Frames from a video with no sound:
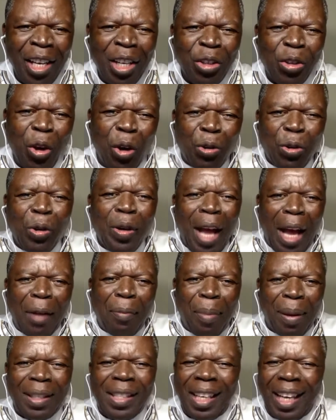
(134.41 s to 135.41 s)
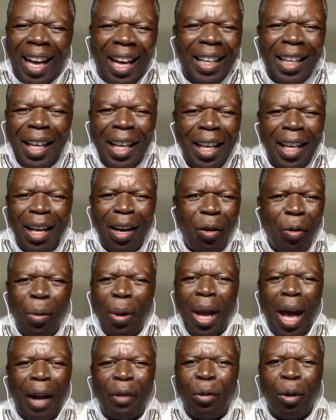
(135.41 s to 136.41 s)
So tonight, basically,
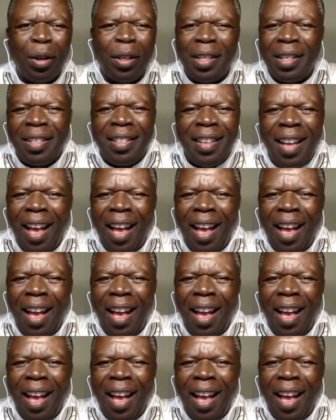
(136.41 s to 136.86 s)
we are not